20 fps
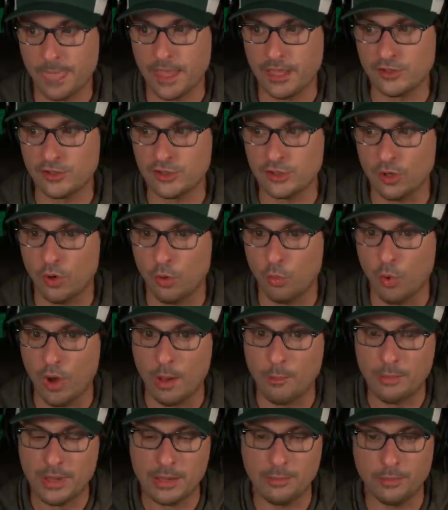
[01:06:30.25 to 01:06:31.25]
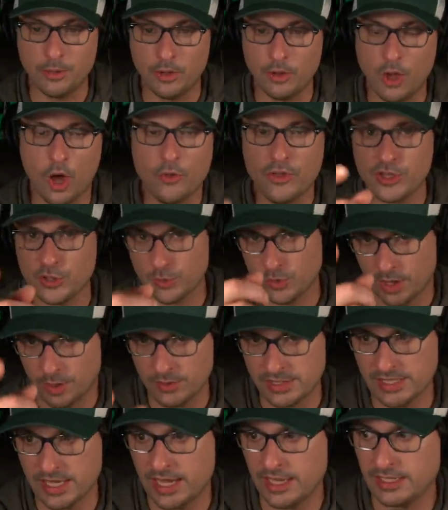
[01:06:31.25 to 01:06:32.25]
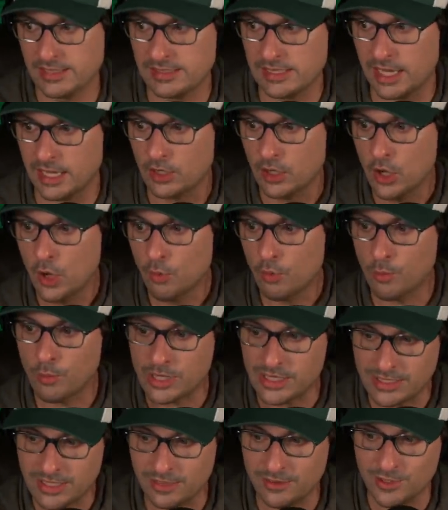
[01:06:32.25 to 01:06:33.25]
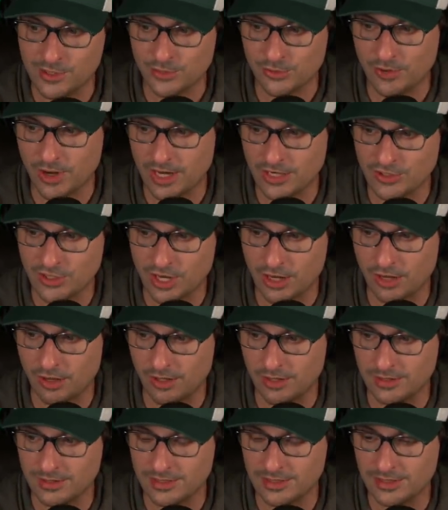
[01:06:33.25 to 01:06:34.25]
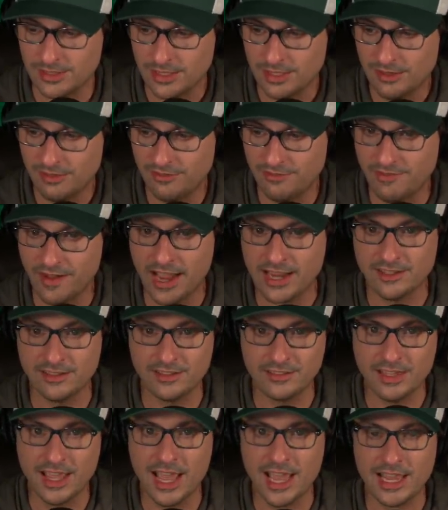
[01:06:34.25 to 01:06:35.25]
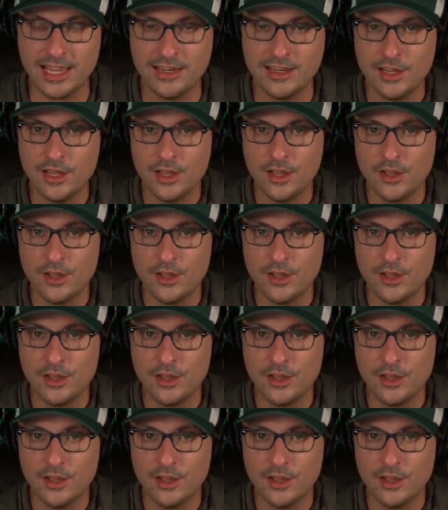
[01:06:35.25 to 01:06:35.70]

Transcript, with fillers: And so while people, oh, this is what I was saying is like when we did the Strange Aeons final night,